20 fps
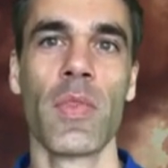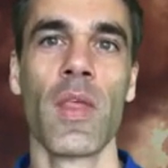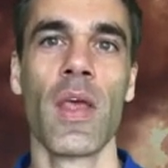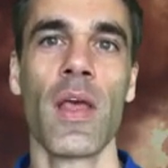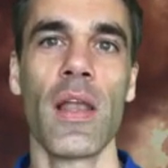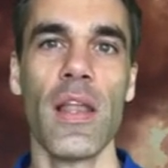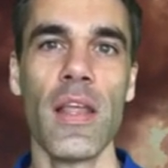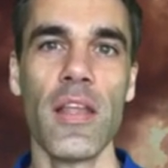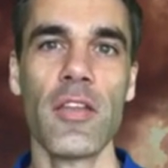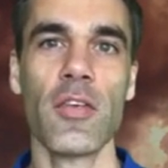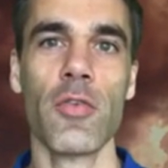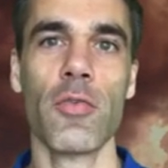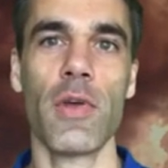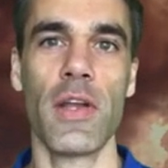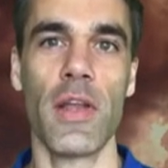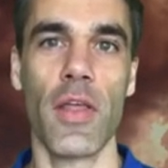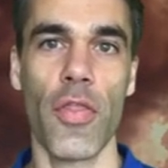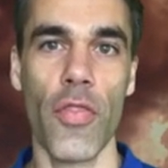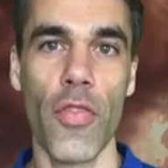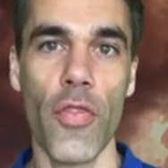Let's create a
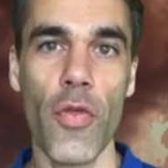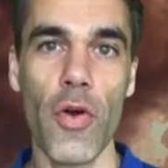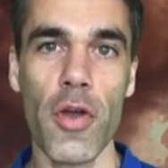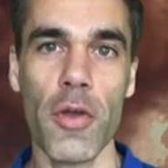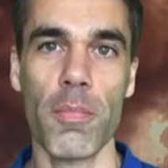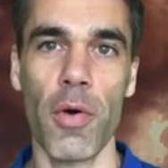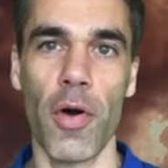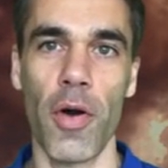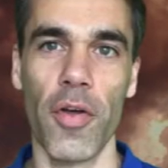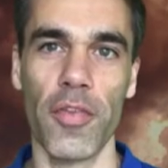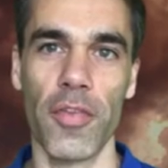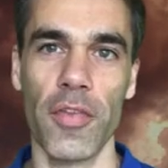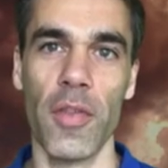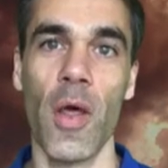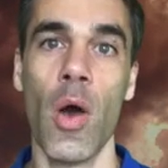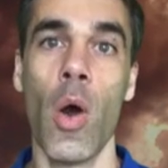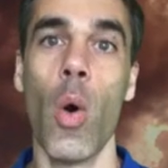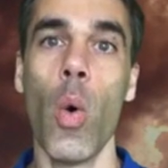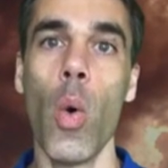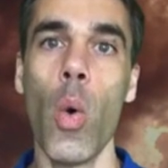third person,
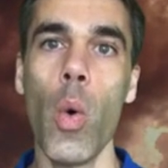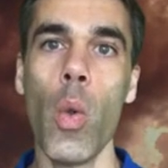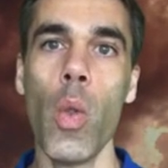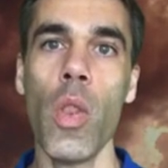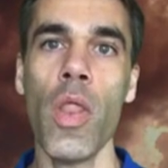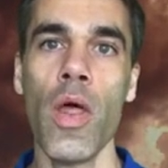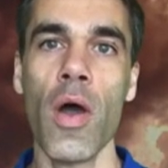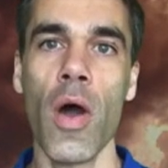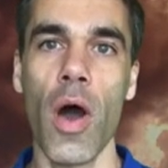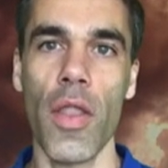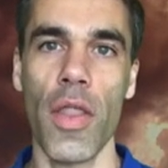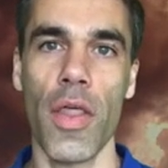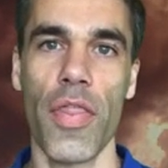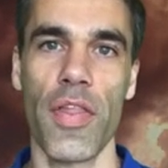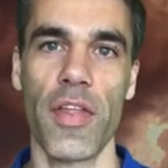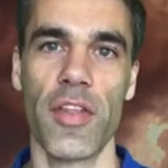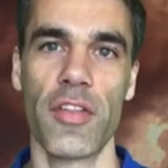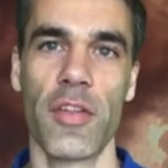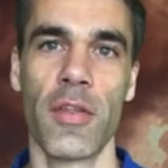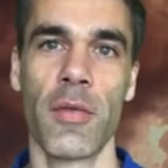all other
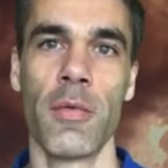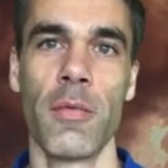things